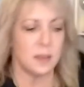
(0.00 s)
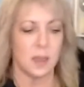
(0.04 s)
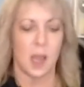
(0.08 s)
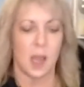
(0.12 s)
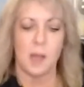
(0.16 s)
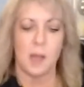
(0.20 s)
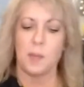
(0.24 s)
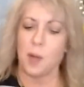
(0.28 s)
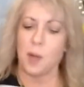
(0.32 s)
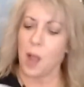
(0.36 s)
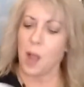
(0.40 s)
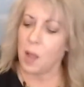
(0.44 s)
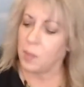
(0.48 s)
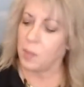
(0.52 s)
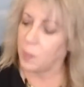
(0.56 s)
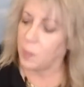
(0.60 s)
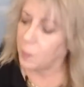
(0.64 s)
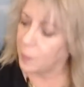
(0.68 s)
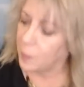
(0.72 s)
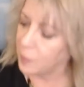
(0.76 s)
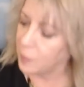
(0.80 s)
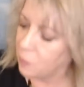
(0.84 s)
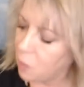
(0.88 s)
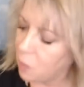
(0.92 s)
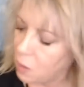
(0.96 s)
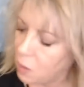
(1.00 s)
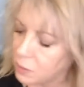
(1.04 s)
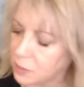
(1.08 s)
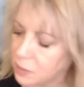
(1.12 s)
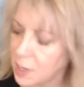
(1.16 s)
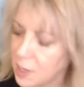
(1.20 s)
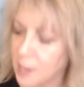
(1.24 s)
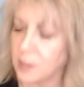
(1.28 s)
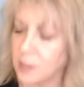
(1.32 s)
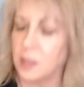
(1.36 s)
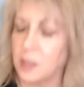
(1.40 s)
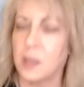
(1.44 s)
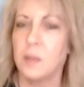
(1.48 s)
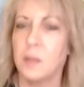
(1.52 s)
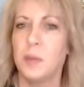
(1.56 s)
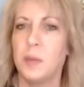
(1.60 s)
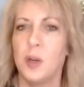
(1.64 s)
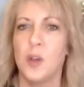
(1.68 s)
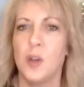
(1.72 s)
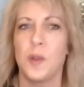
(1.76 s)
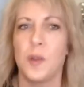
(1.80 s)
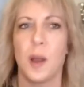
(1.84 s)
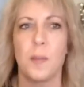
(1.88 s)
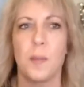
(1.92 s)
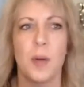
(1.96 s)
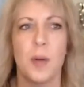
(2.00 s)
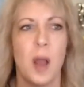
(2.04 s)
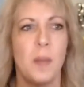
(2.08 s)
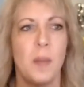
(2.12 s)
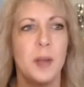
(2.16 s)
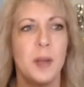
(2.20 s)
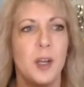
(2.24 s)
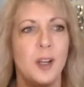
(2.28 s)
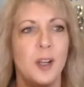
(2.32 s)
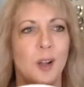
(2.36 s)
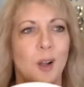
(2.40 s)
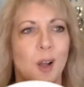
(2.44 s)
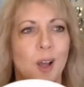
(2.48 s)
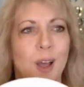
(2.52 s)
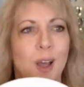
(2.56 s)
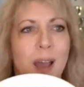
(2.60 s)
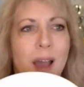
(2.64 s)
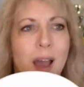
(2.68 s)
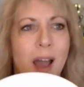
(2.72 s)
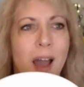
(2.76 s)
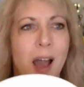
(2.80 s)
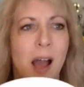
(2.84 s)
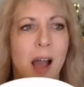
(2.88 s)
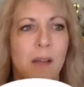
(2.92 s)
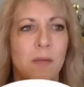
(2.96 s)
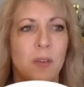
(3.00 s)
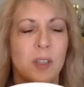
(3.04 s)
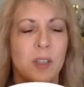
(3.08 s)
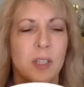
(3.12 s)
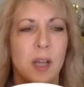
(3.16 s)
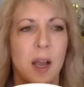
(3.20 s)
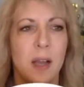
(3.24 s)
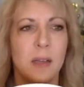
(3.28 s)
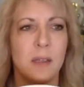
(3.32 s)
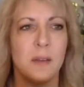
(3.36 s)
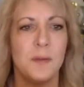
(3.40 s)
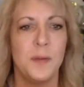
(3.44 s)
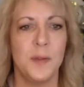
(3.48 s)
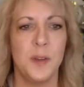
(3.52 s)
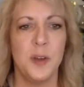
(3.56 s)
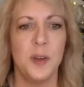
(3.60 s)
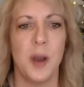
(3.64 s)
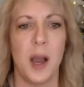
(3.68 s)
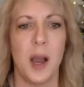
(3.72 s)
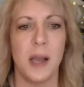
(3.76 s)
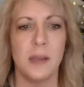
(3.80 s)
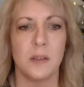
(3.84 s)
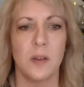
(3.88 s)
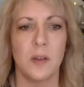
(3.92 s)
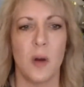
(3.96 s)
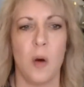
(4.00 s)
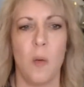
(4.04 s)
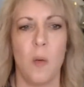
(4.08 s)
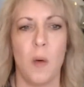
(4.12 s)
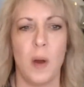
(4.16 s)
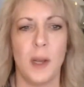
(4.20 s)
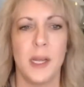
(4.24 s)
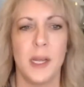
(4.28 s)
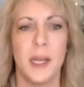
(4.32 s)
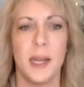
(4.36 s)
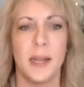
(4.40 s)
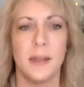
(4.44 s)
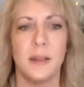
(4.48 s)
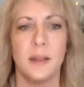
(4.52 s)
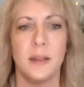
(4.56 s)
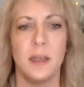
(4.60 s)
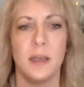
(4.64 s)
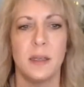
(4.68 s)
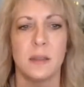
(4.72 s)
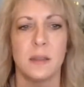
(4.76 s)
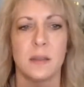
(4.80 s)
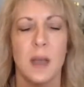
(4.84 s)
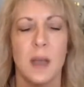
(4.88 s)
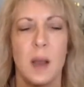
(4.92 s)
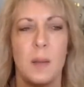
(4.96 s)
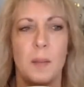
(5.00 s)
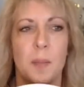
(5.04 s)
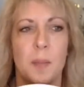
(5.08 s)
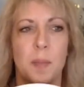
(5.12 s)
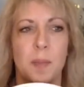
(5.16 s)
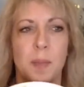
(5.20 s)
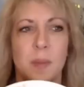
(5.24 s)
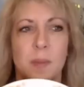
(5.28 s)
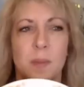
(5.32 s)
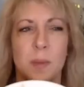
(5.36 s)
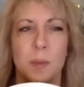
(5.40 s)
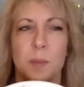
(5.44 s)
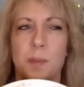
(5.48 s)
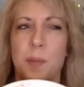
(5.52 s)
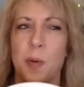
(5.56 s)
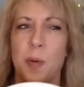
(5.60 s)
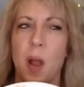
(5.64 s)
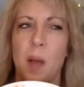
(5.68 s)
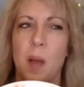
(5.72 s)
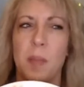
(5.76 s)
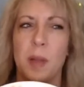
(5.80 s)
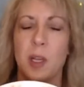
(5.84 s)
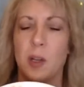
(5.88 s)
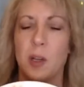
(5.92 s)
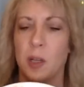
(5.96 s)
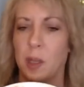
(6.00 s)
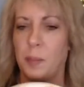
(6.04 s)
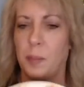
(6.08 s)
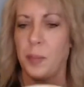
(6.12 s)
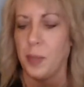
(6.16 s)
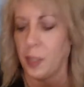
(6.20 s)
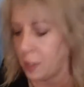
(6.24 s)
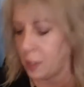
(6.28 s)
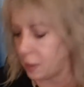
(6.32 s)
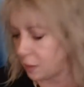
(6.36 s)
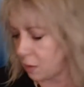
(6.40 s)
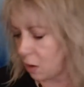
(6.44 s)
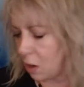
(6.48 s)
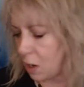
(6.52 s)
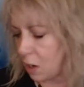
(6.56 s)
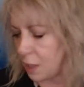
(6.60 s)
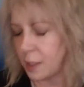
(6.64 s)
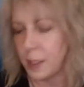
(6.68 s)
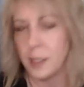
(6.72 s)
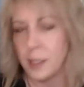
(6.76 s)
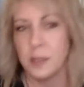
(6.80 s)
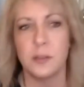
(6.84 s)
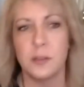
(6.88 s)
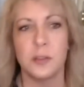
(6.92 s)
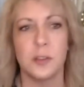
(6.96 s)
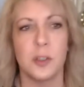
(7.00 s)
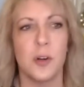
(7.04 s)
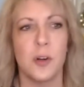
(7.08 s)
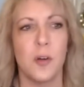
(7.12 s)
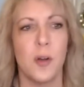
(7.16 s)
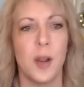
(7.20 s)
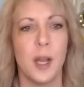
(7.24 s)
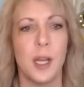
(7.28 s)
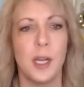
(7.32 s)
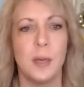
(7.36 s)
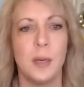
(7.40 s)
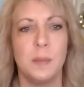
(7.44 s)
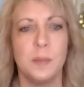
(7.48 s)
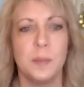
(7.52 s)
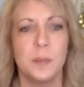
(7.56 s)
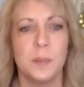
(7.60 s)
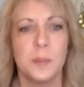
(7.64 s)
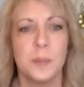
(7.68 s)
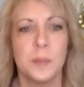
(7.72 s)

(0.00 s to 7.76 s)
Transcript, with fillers: I probably won't take to the booth. I'm probably going to advertise. If you guys don't want to get this, I'm probably going to put it on Instagram